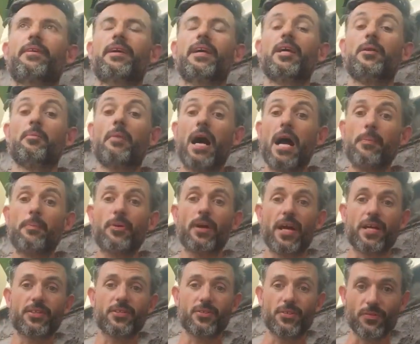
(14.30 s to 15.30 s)
in my
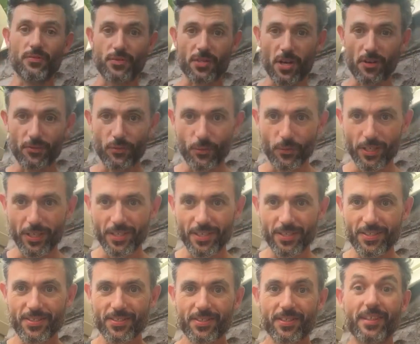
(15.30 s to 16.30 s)
practice of
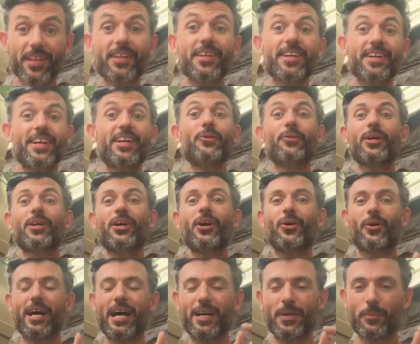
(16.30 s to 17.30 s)
self-awareness, here we
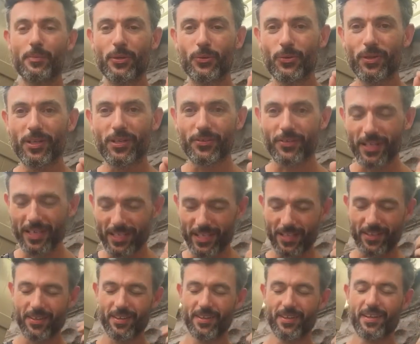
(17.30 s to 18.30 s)
go, I can be real right
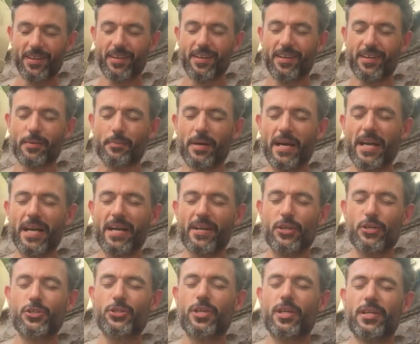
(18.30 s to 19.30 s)
now. My
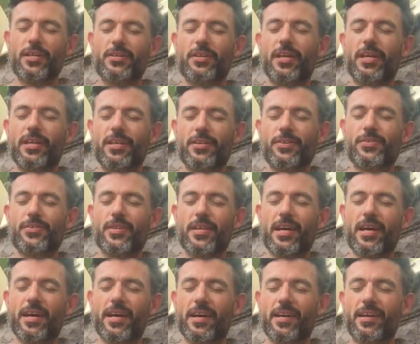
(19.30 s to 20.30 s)
energy is
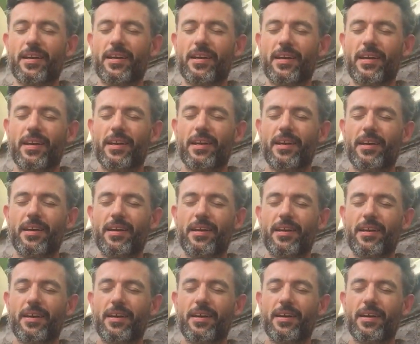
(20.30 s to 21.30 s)
that
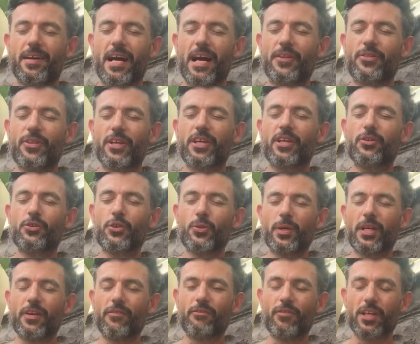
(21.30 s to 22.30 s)
I think
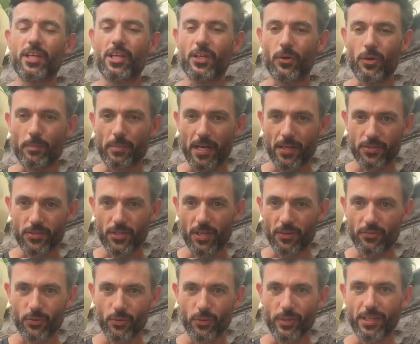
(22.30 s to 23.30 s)
doing a video about
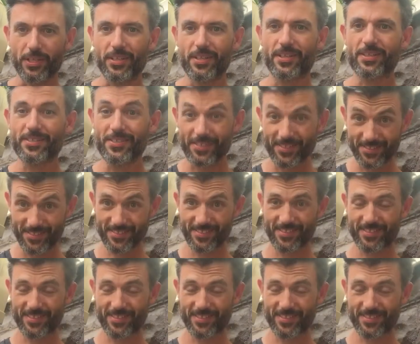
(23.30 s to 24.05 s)
self-awareness